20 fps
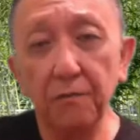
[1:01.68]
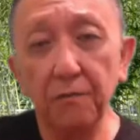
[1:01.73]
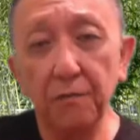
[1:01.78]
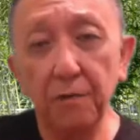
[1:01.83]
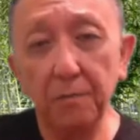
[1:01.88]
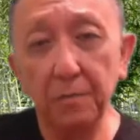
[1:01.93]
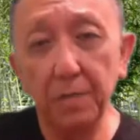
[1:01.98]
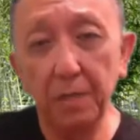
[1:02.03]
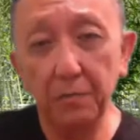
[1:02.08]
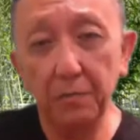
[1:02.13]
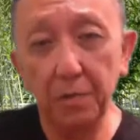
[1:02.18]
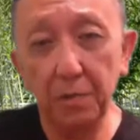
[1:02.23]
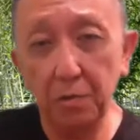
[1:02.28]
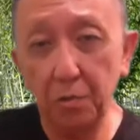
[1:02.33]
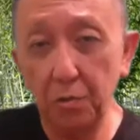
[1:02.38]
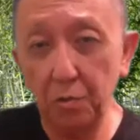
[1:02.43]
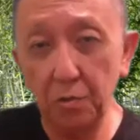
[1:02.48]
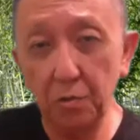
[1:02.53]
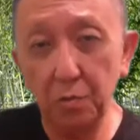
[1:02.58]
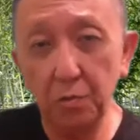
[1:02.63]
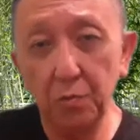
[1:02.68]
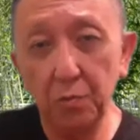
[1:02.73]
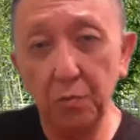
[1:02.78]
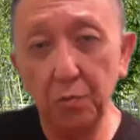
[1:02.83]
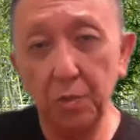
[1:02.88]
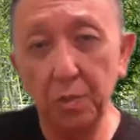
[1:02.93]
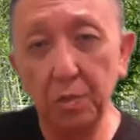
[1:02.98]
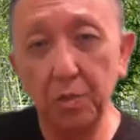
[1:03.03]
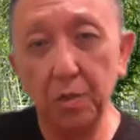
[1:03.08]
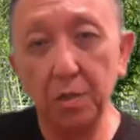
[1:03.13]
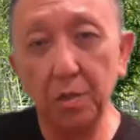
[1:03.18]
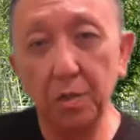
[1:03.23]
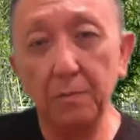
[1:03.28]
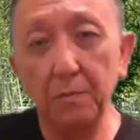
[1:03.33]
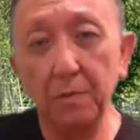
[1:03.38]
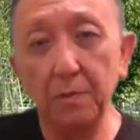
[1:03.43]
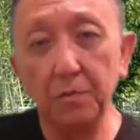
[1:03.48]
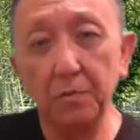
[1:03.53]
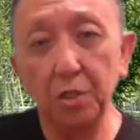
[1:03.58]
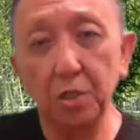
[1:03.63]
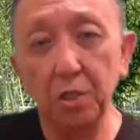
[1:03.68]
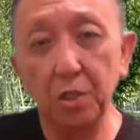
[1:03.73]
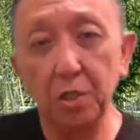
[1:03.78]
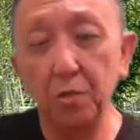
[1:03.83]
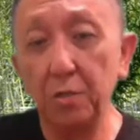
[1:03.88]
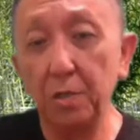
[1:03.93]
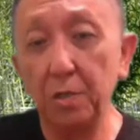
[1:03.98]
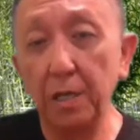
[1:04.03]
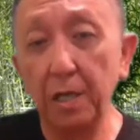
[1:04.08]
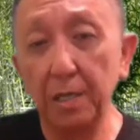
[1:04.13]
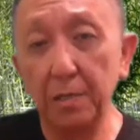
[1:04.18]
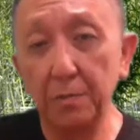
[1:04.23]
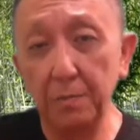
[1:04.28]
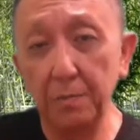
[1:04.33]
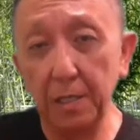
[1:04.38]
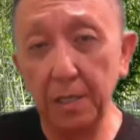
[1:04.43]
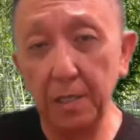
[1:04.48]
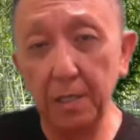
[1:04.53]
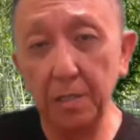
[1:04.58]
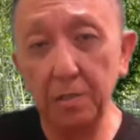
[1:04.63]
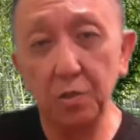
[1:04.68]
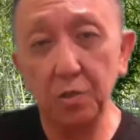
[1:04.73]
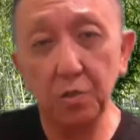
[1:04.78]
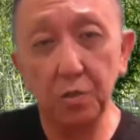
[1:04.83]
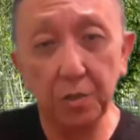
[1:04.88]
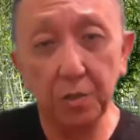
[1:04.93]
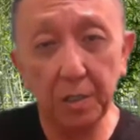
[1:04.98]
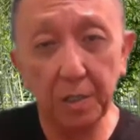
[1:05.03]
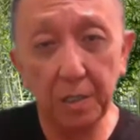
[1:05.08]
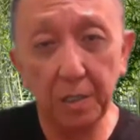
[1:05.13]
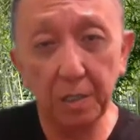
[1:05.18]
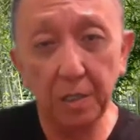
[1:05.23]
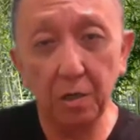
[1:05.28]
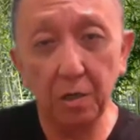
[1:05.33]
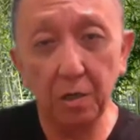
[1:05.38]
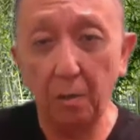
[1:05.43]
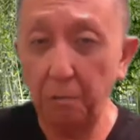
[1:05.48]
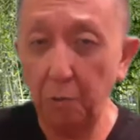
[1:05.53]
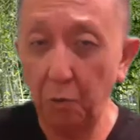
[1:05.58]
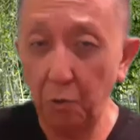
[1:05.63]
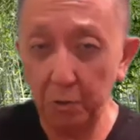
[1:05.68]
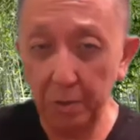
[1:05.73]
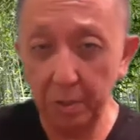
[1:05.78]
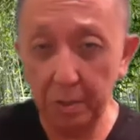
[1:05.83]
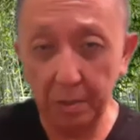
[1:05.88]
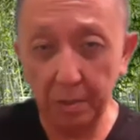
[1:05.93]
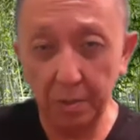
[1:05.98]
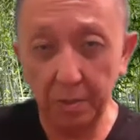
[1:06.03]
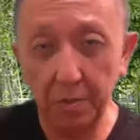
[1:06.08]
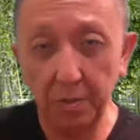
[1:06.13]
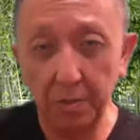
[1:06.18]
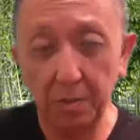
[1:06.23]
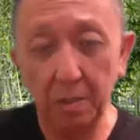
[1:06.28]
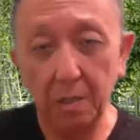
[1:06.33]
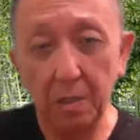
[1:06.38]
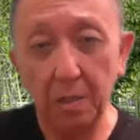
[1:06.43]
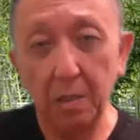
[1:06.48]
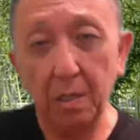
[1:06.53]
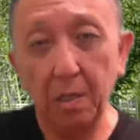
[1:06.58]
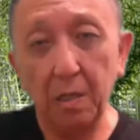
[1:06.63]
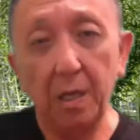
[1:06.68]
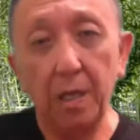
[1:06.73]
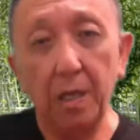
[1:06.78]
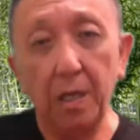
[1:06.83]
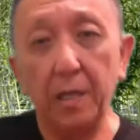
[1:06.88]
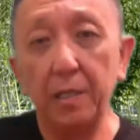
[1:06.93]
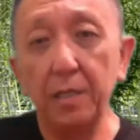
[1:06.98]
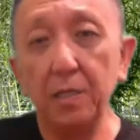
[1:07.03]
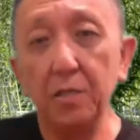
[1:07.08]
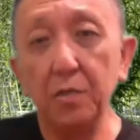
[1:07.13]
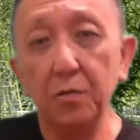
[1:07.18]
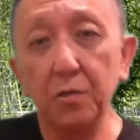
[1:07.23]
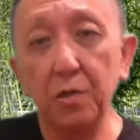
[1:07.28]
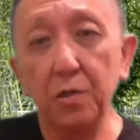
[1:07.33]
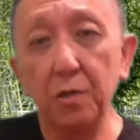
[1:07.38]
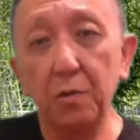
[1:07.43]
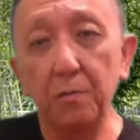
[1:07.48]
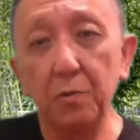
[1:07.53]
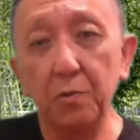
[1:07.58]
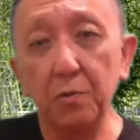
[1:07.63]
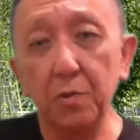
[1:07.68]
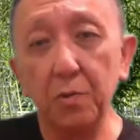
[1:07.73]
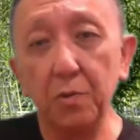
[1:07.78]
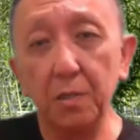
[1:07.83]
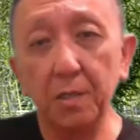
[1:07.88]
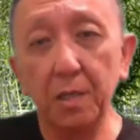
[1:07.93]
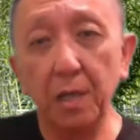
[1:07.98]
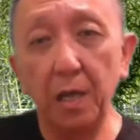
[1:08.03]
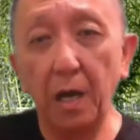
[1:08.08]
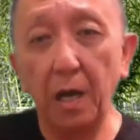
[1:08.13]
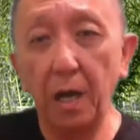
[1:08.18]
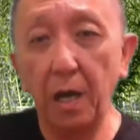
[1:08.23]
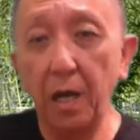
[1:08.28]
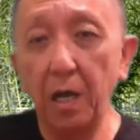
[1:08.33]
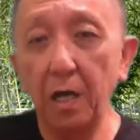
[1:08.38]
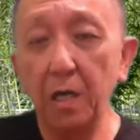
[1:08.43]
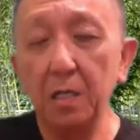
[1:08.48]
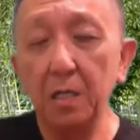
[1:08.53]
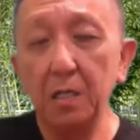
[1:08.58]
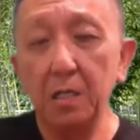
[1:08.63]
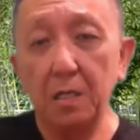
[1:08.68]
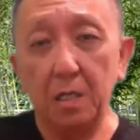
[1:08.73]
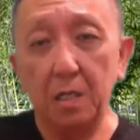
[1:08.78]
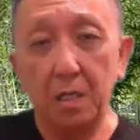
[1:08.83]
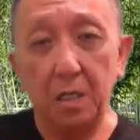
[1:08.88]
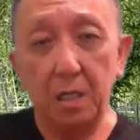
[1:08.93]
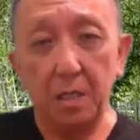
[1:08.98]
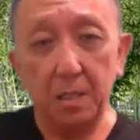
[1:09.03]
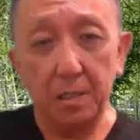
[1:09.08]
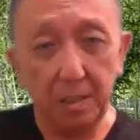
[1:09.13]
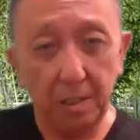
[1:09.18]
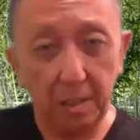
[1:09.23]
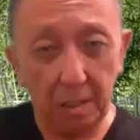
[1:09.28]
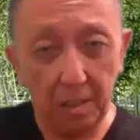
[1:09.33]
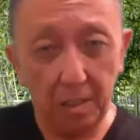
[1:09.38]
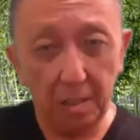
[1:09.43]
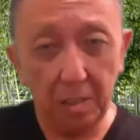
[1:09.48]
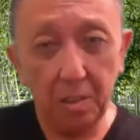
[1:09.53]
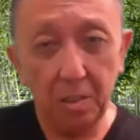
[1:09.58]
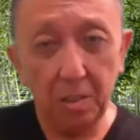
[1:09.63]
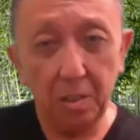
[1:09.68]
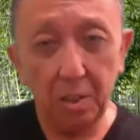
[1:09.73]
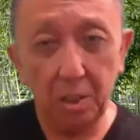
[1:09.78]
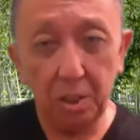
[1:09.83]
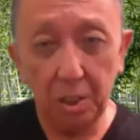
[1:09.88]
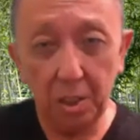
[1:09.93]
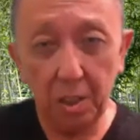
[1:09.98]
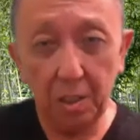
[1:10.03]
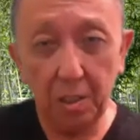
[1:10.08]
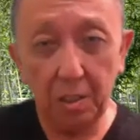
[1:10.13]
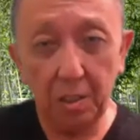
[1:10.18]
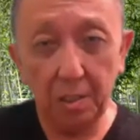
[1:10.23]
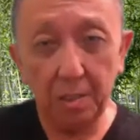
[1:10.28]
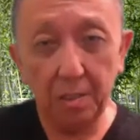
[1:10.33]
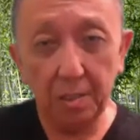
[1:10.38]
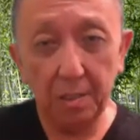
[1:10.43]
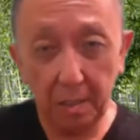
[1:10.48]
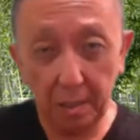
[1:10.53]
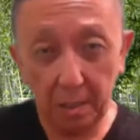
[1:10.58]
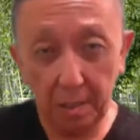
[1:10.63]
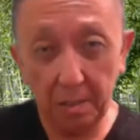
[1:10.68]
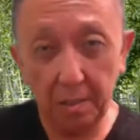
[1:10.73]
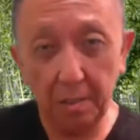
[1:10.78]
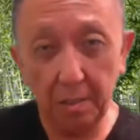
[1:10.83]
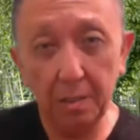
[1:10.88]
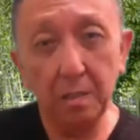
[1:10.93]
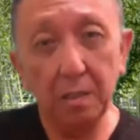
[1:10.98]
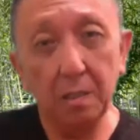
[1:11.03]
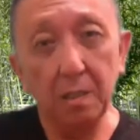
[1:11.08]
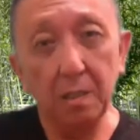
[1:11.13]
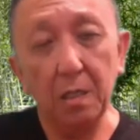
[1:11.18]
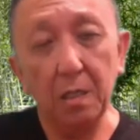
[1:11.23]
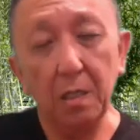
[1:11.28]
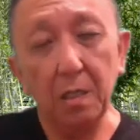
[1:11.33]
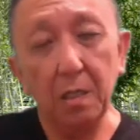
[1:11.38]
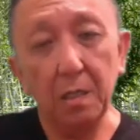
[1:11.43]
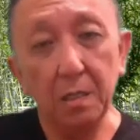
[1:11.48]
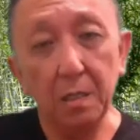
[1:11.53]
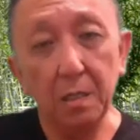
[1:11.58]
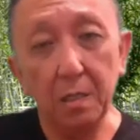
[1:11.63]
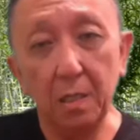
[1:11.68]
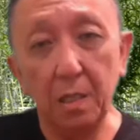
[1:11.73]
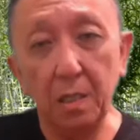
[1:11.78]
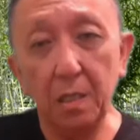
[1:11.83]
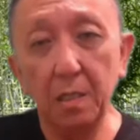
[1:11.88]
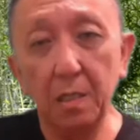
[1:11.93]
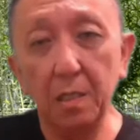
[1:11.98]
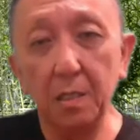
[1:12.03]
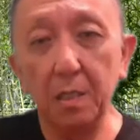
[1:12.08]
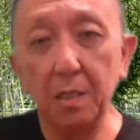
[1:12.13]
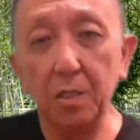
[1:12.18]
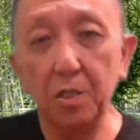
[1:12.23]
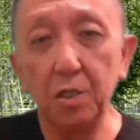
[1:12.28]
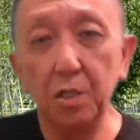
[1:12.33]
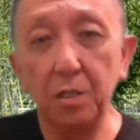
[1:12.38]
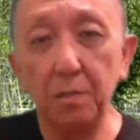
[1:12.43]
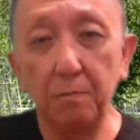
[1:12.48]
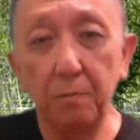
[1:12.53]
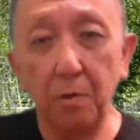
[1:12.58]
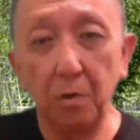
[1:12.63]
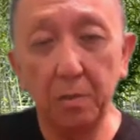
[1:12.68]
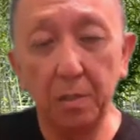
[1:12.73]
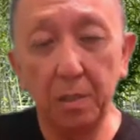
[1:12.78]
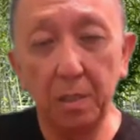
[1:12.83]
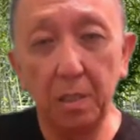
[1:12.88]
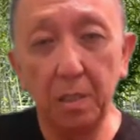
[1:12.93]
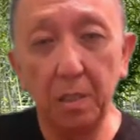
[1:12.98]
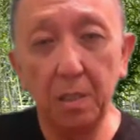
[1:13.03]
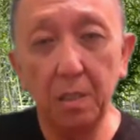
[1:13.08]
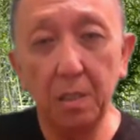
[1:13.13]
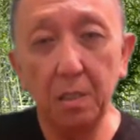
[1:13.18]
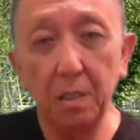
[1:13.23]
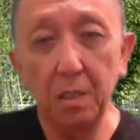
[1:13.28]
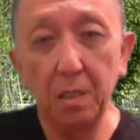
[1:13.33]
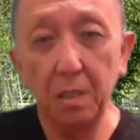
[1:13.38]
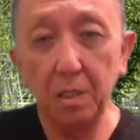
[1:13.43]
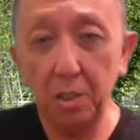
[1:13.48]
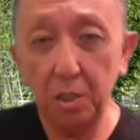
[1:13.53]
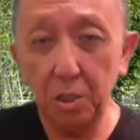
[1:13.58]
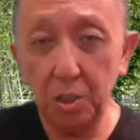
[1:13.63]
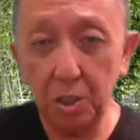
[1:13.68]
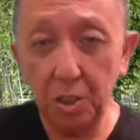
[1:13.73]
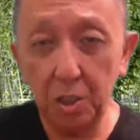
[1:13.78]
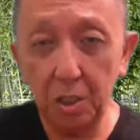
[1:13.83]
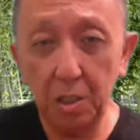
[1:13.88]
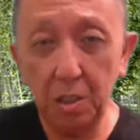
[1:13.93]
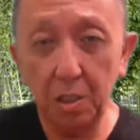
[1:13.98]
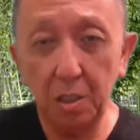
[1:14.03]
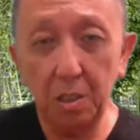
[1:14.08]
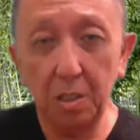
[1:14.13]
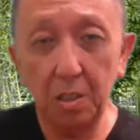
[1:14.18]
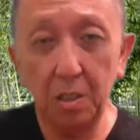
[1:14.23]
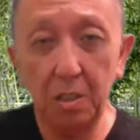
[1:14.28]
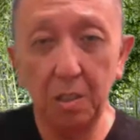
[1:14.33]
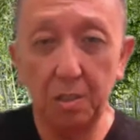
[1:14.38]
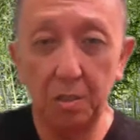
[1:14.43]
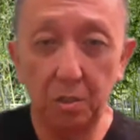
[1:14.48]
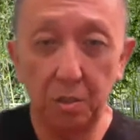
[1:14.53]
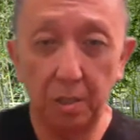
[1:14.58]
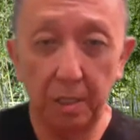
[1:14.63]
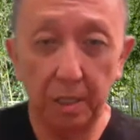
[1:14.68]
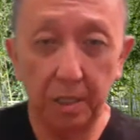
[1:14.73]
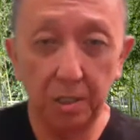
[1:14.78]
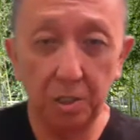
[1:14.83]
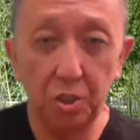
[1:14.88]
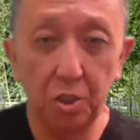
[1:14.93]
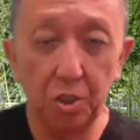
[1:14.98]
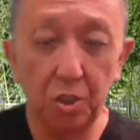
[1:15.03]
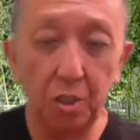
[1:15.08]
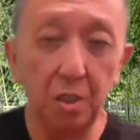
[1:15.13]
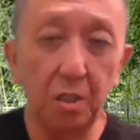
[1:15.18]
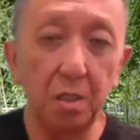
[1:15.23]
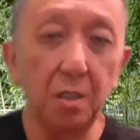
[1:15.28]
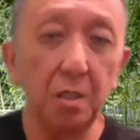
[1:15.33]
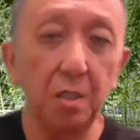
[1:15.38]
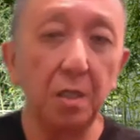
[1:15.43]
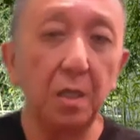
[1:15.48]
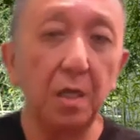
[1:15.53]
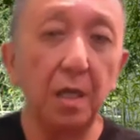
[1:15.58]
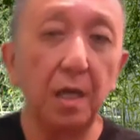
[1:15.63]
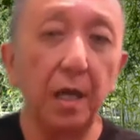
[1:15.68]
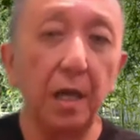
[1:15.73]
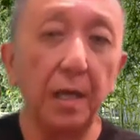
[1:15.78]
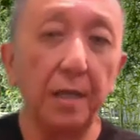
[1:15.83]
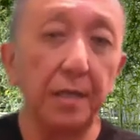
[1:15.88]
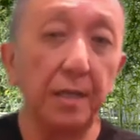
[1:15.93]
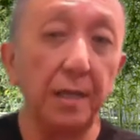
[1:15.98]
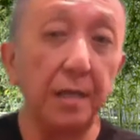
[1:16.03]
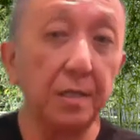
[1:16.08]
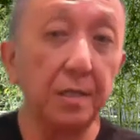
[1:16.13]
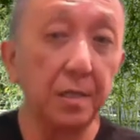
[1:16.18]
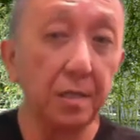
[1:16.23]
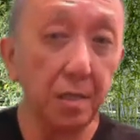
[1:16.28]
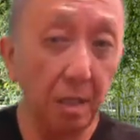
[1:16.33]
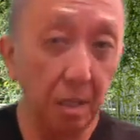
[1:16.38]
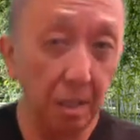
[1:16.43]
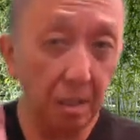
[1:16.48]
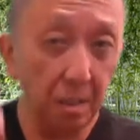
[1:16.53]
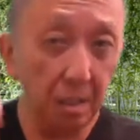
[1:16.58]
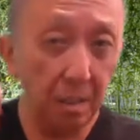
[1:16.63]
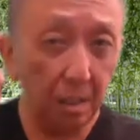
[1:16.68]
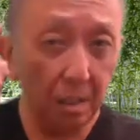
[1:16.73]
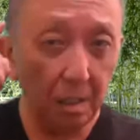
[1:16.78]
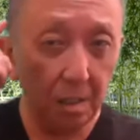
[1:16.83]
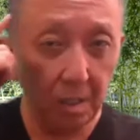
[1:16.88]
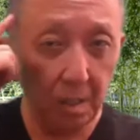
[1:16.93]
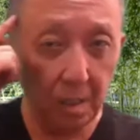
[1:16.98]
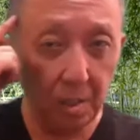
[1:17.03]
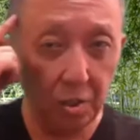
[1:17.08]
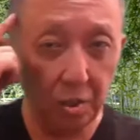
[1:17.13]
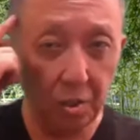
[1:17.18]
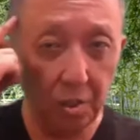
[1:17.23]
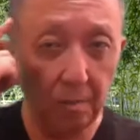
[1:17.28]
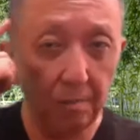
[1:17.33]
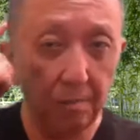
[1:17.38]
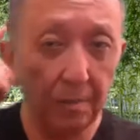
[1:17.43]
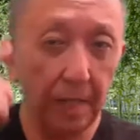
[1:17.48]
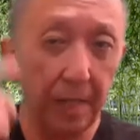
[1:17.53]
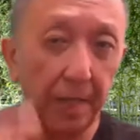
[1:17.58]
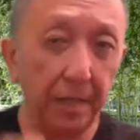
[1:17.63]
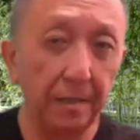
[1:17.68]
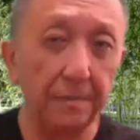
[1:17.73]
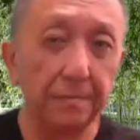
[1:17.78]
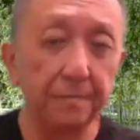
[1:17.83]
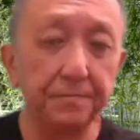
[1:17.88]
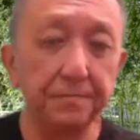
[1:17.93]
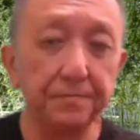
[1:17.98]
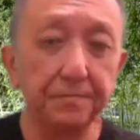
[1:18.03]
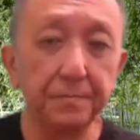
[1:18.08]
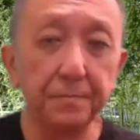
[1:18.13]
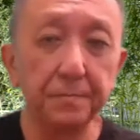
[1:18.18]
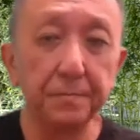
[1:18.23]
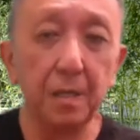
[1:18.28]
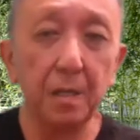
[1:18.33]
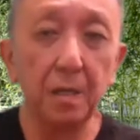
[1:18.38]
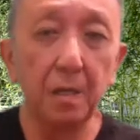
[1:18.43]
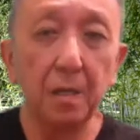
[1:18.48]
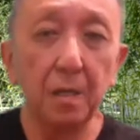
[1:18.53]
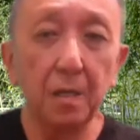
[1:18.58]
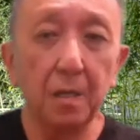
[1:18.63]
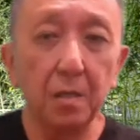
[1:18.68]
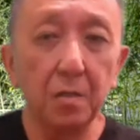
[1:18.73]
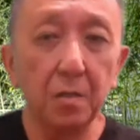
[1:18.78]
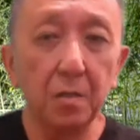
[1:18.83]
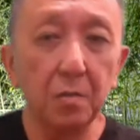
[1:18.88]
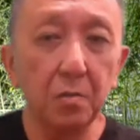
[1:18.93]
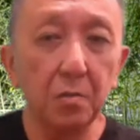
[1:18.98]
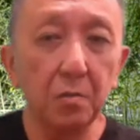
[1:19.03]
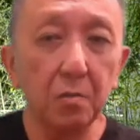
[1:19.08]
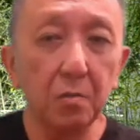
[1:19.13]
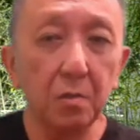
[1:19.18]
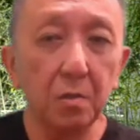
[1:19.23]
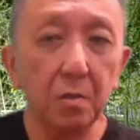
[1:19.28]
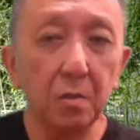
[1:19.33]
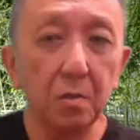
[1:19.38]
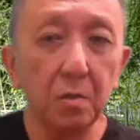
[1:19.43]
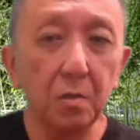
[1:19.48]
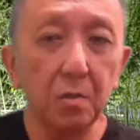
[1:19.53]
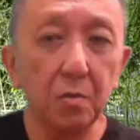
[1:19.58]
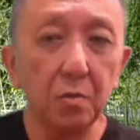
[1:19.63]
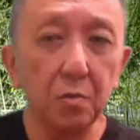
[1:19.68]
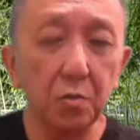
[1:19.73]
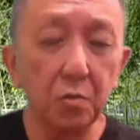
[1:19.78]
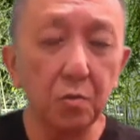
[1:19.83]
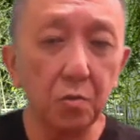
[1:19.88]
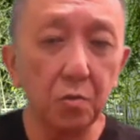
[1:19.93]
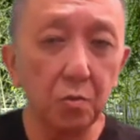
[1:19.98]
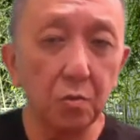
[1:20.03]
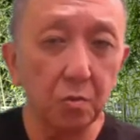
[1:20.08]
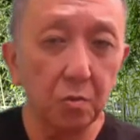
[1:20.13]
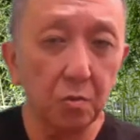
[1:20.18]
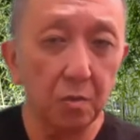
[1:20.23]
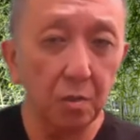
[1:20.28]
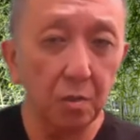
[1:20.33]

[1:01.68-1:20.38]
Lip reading: form that we do, we talk about Qigong as being three components. And these three components are Xing, Qi, Shen. Xing is actually the body, Qi is your energy, and then Shen is actually your mind. So to